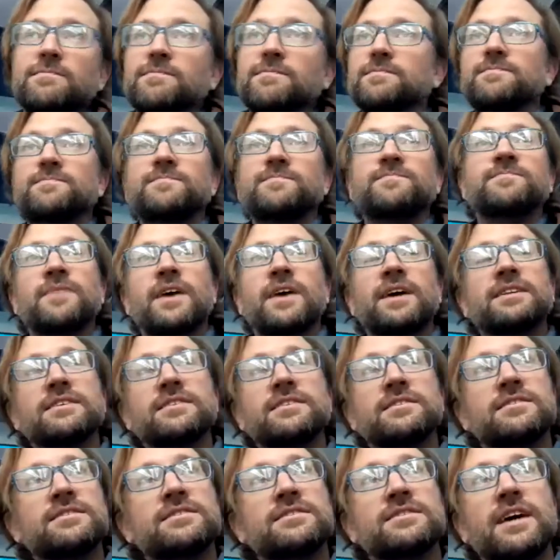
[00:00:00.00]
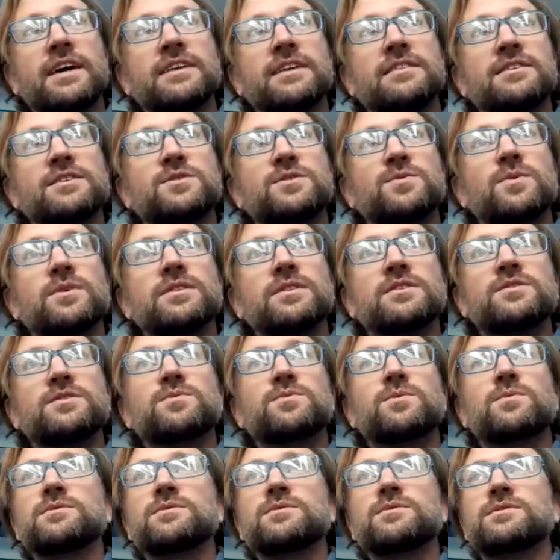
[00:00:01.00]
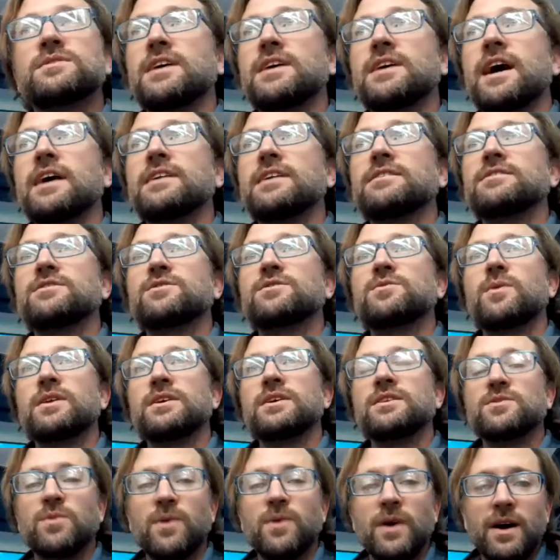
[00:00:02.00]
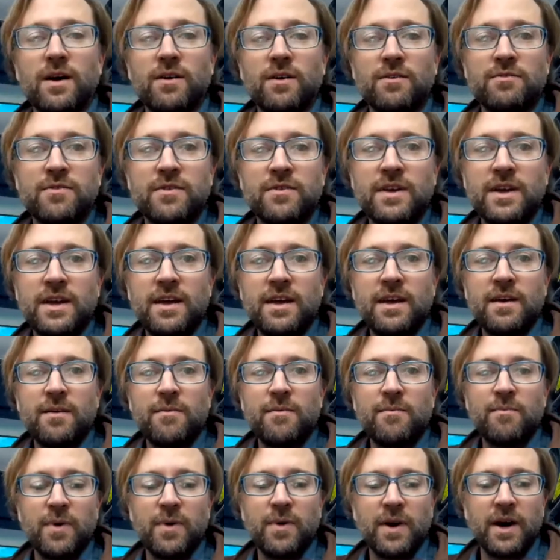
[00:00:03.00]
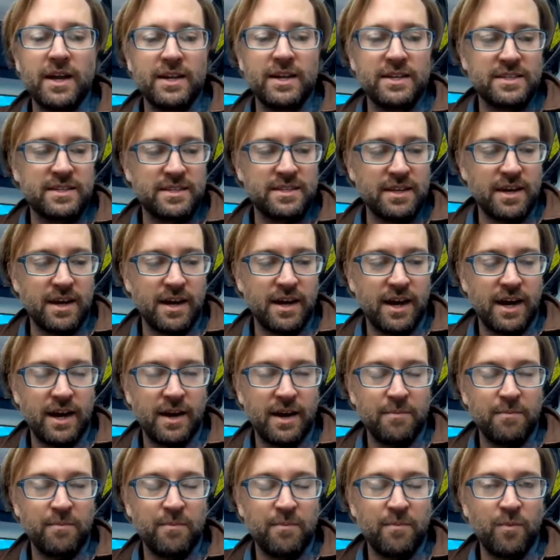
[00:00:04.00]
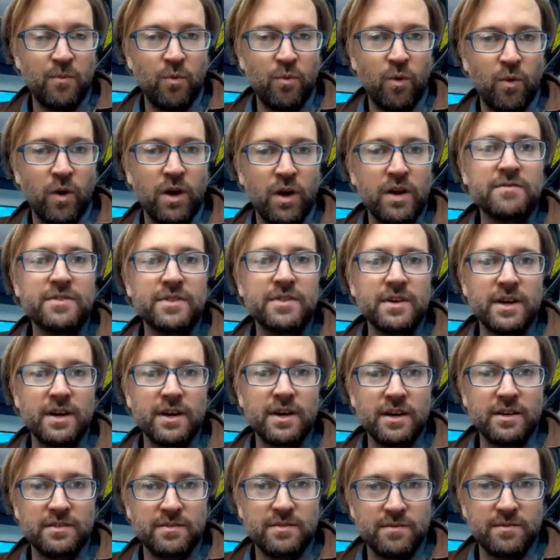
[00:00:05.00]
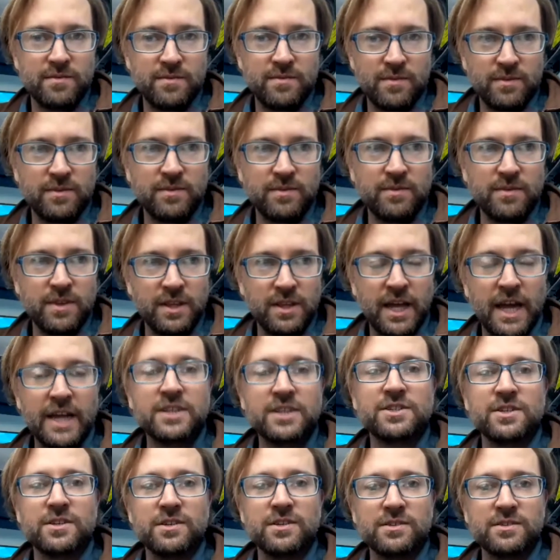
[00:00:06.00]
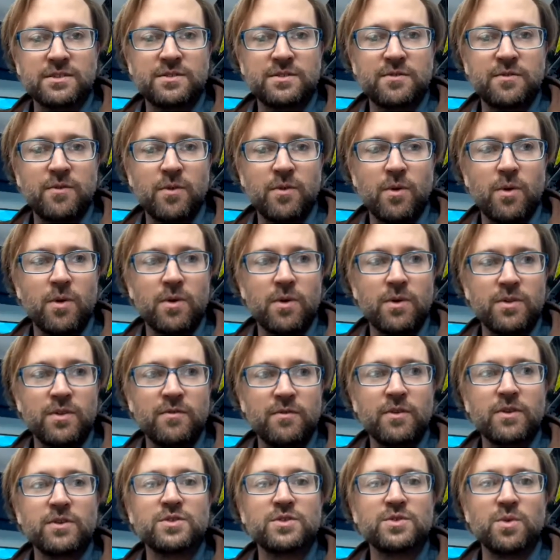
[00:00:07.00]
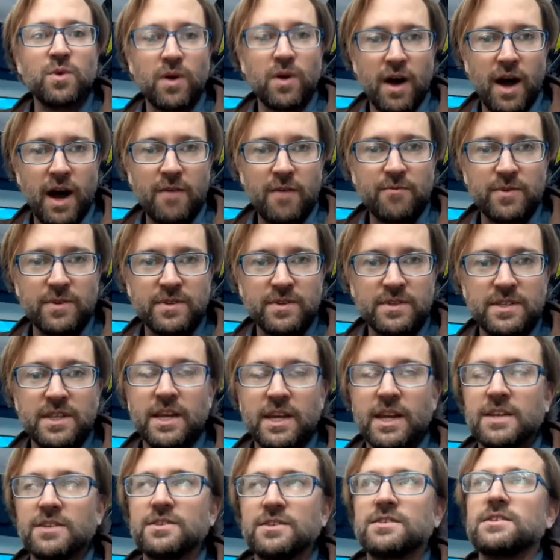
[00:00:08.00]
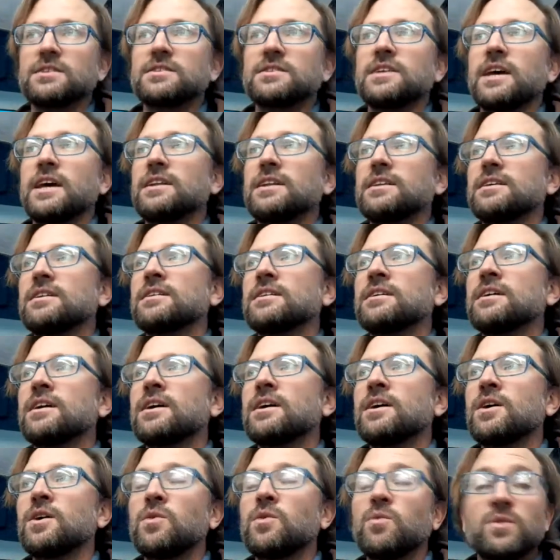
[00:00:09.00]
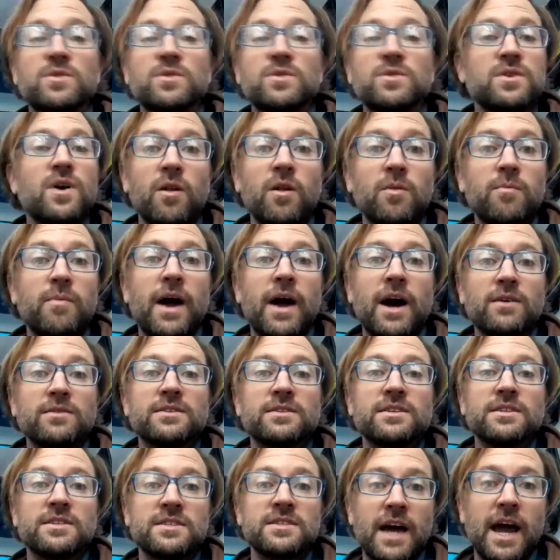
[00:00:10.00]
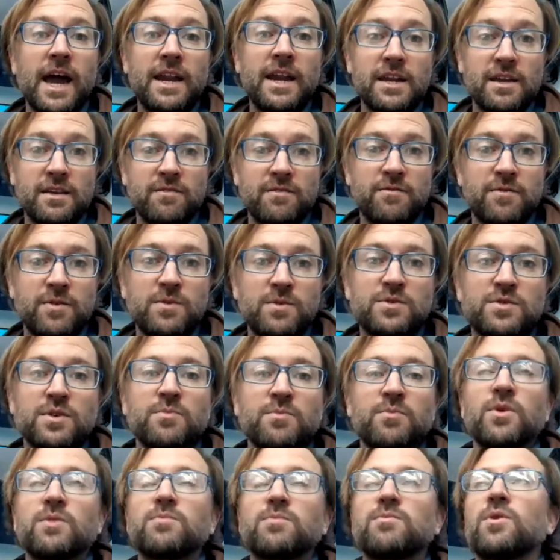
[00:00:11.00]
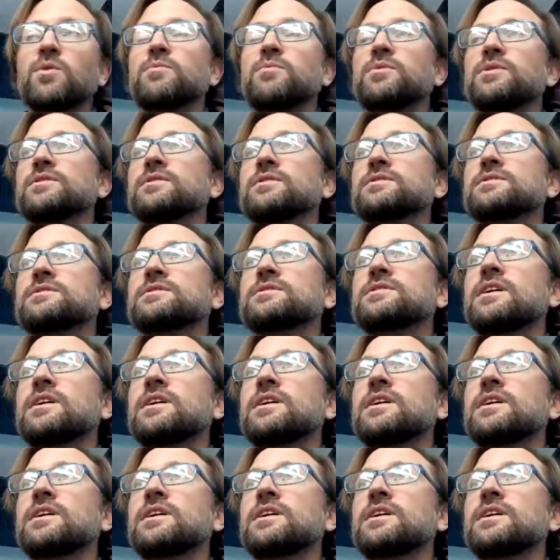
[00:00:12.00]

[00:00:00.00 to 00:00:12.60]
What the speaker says: I didn't design this one. This one was designed in 2012, but one of the lectures for the virtual conference that I just attended was all about designing future bookmobiles.